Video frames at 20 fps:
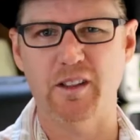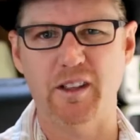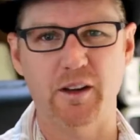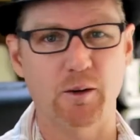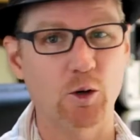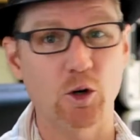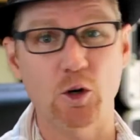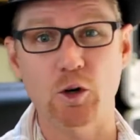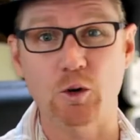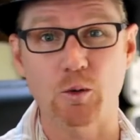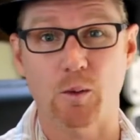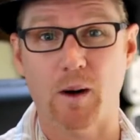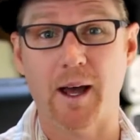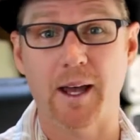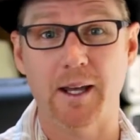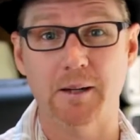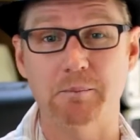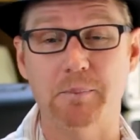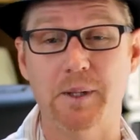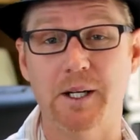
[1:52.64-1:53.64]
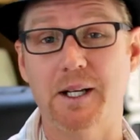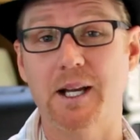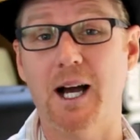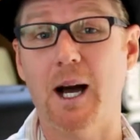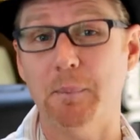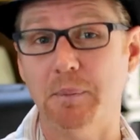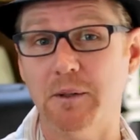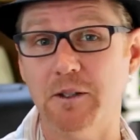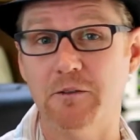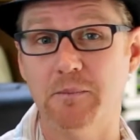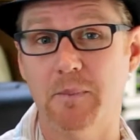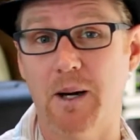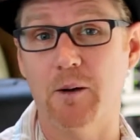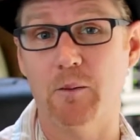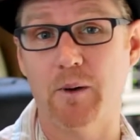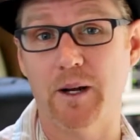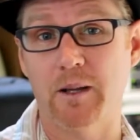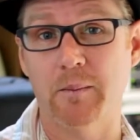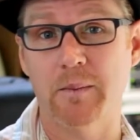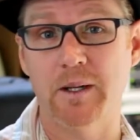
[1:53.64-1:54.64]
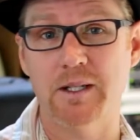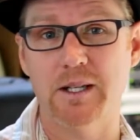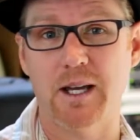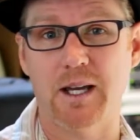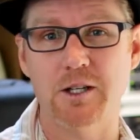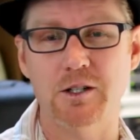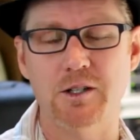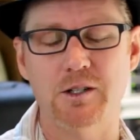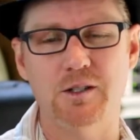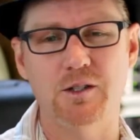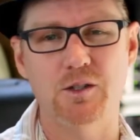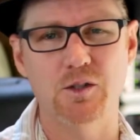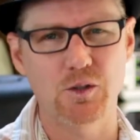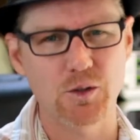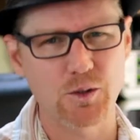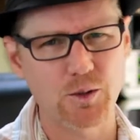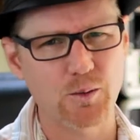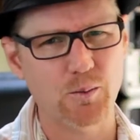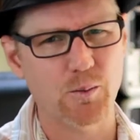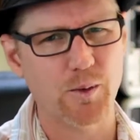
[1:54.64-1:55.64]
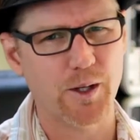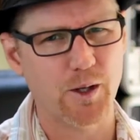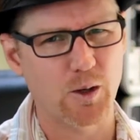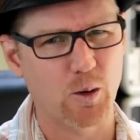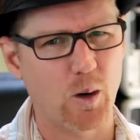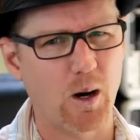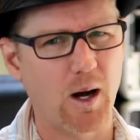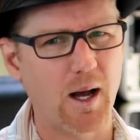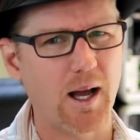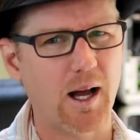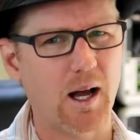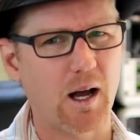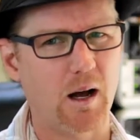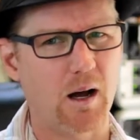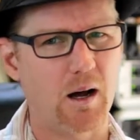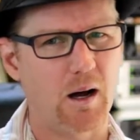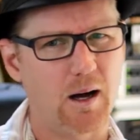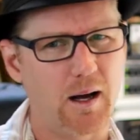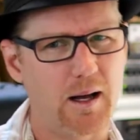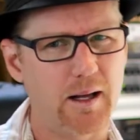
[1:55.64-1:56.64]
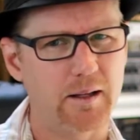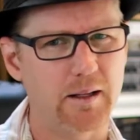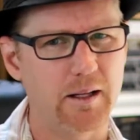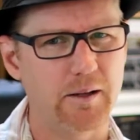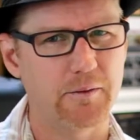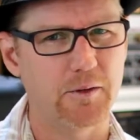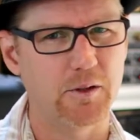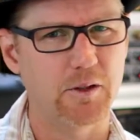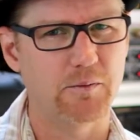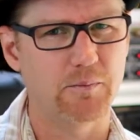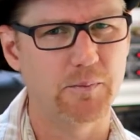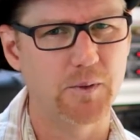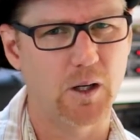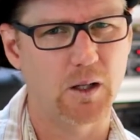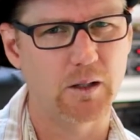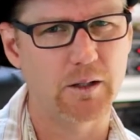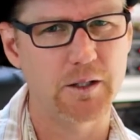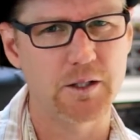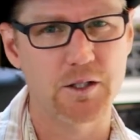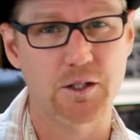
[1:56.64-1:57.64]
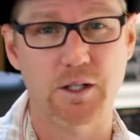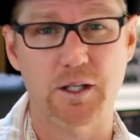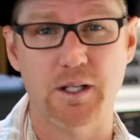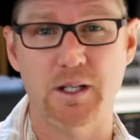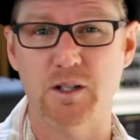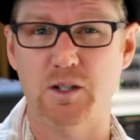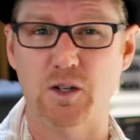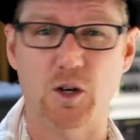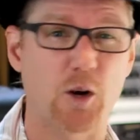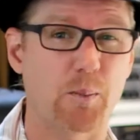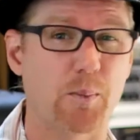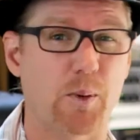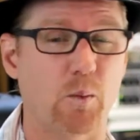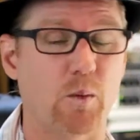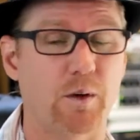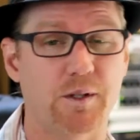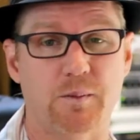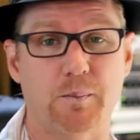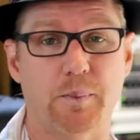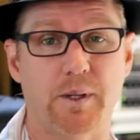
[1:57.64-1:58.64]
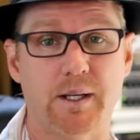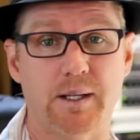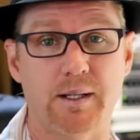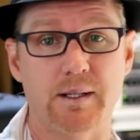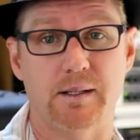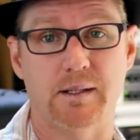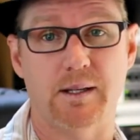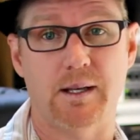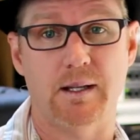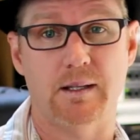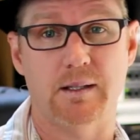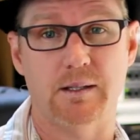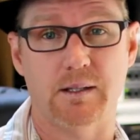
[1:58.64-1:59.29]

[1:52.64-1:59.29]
They're all great, but a couple of my recommendations do require a higher level of knowledge to interpret what's being said.